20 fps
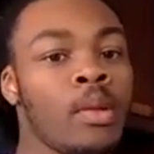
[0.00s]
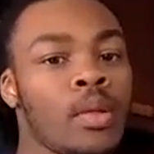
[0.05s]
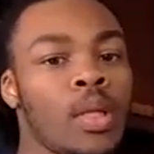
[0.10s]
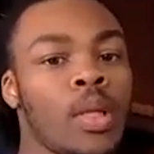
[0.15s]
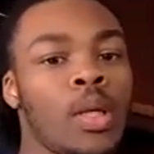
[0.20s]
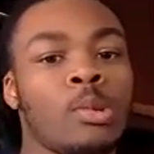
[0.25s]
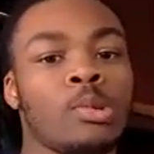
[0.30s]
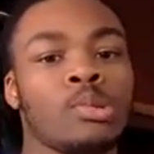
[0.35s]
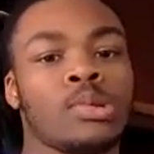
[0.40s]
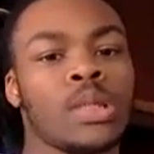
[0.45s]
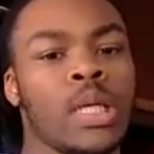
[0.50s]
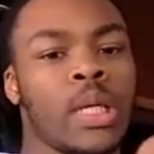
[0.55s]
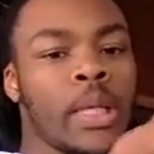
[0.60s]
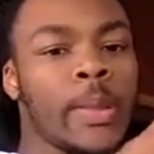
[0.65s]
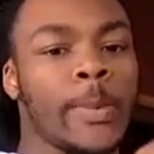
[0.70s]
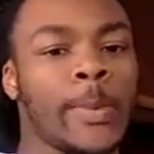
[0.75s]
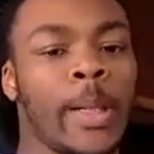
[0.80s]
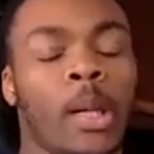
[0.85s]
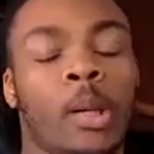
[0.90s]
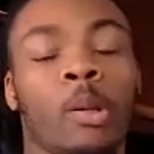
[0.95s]
So check
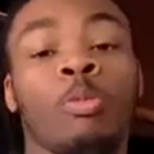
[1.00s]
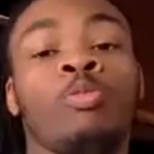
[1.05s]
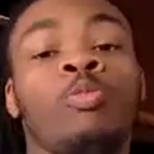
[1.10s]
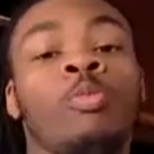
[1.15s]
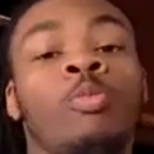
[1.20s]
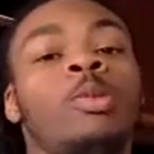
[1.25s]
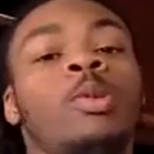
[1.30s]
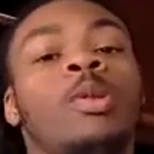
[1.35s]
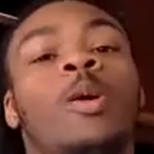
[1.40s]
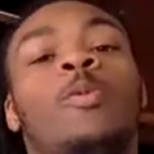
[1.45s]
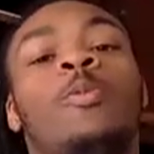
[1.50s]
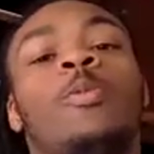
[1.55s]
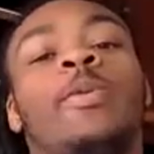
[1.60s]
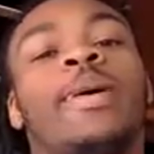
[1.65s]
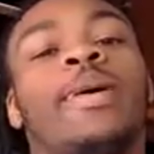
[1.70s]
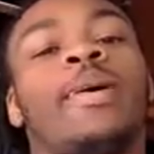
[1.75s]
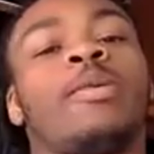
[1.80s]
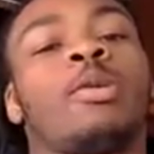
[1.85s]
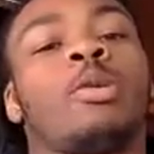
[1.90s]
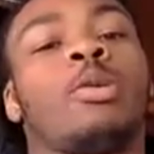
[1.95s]
them out. Don't
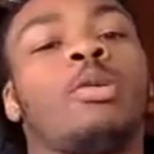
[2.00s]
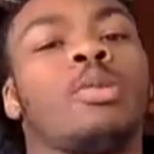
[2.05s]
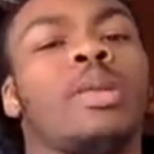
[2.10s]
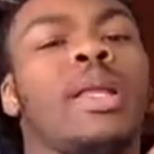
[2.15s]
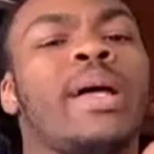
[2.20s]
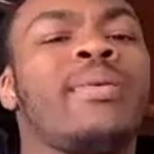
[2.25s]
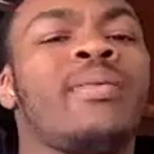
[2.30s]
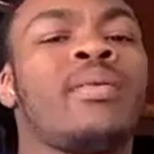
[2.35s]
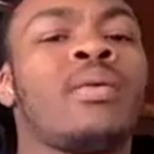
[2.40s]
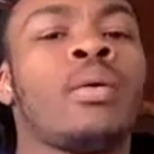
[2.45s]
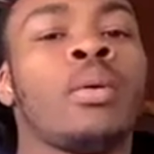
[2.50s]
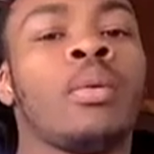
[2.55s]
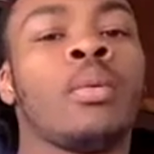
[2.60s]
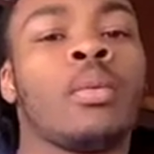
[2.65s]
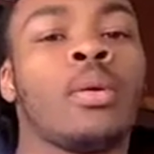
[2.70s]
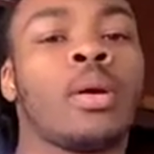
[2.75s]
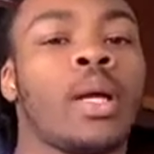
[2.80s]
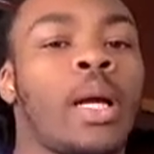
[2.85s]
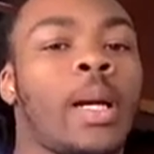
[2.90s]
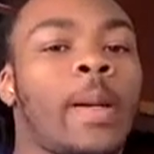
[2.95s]
forget to like,
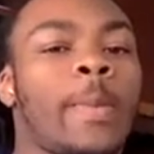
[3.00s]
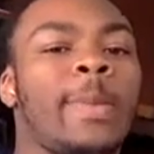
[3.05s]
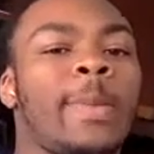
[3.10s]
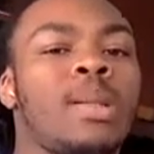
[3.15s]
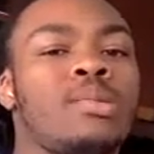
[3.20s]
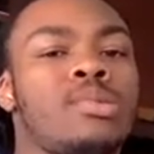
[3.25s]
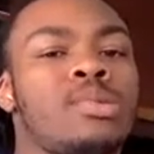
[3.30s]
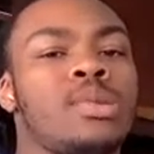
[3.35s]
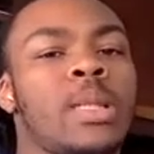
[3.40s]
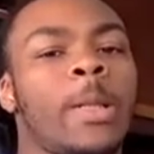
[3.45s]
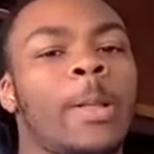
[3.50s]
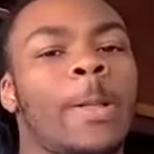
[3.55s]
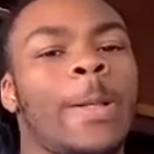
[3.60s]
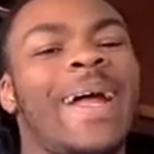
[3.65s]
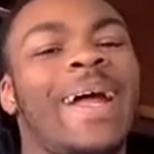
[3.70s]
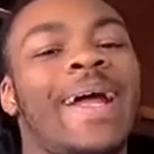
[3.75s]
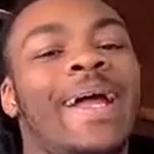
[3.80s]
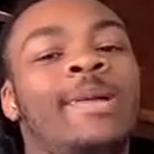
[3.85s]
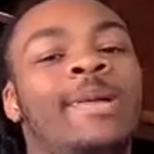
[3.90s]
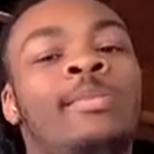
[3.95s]
comment, share,
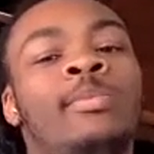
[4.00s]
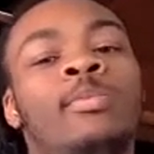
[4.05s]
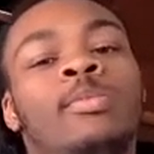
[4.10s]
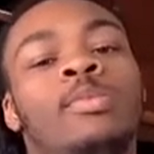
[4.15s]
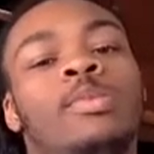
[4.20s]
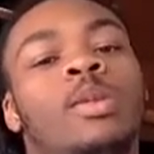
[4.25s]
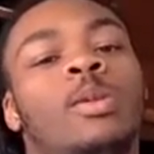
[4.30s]
and